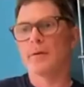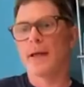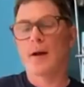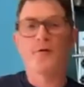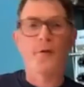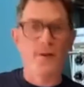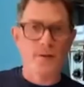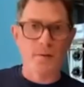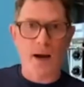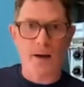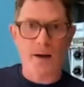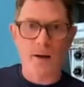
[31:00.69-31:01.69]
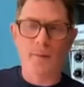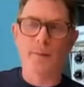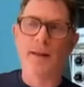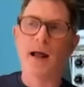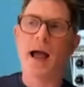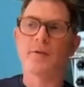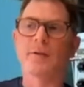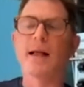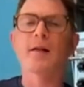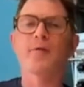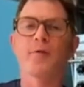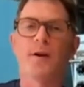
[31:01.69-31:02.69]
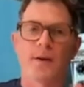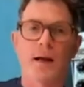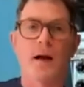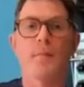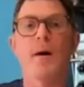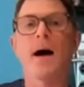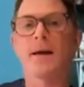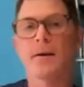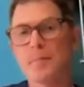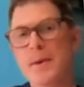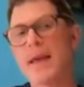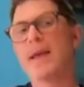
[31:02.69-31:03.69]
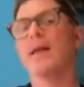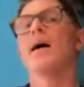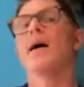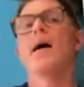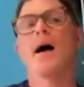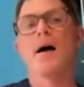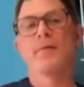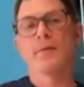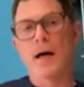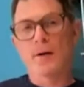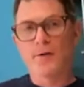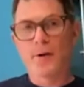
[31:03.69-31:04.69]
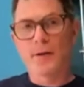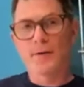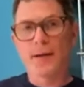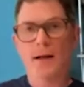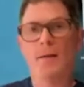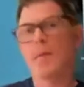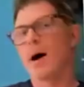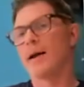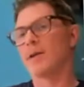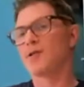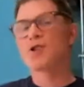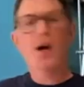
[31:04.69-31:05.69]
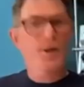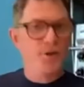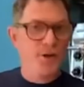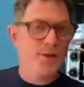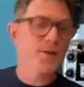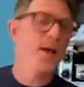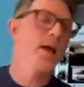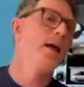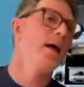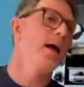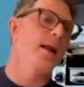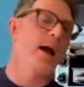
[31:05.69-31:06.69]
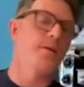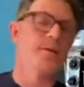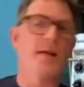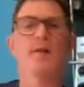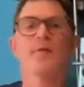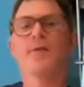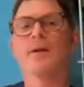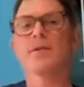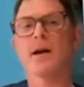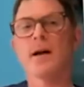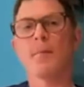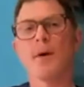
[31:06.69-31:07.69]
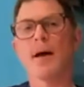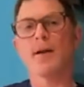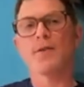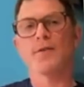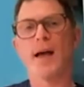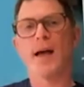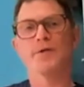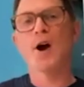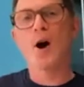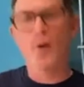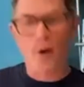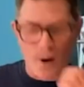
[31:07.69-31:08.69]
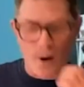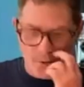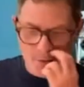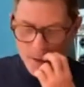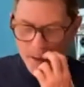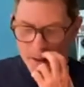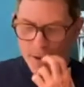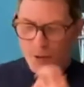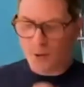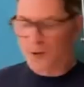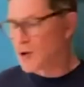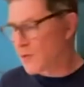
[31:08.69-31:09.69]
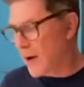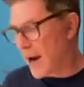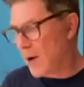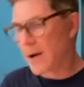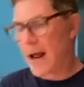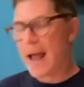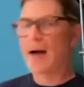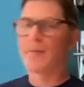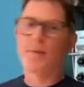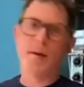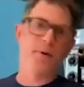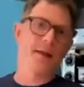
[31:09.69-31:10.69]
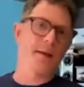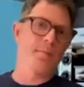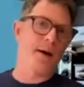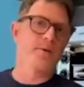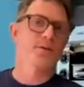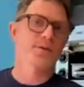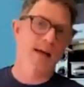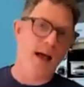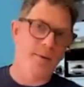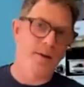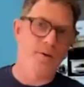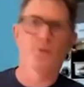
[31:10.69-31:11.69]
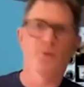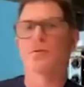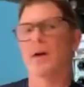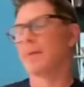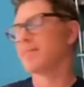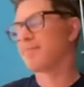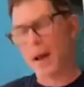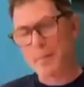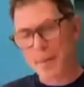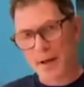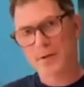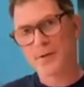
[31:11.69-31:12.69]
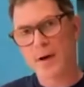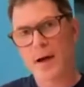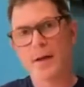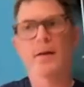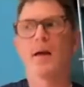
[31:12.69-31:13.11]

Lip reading: are friends of mine. I mean, I have a lot of friends that come on and compete. I have a lot of friends that come on as judges, and I have a lot of friends that come on as co-hosts. So it's great when I have people like Michael Simon, who's like my best friend.